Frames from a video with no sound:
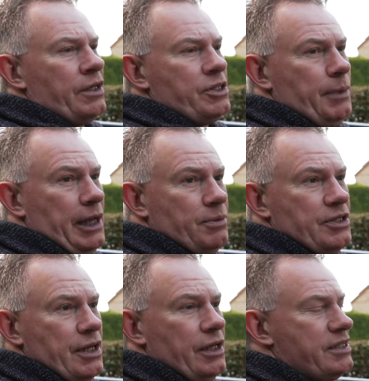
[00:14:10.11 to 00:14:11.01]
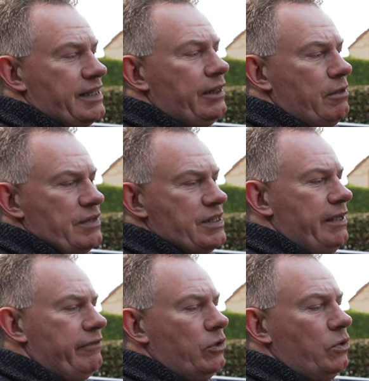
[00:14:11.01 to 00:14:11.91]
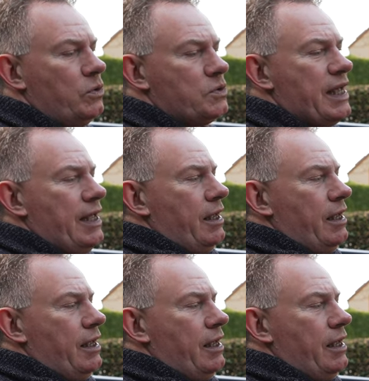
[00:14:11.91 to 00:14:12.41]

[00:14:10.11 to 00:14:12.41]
to be able to send and receive calls